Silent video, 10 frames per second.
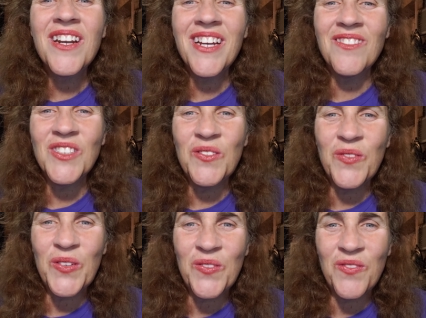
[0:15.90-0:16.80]
when it comes to
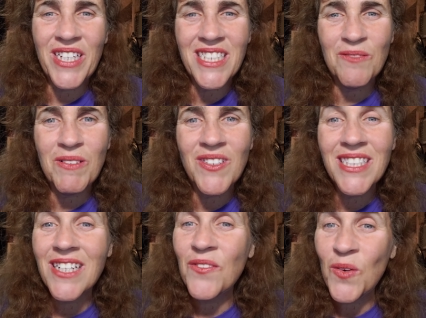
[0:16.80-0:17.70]
fruit and vegetables.
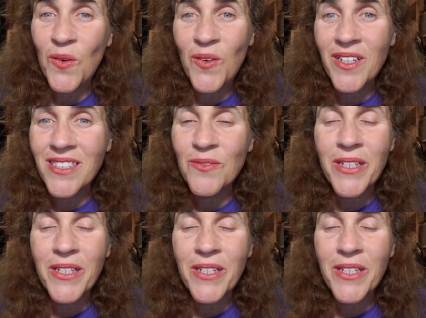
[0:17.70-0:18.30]
And of course,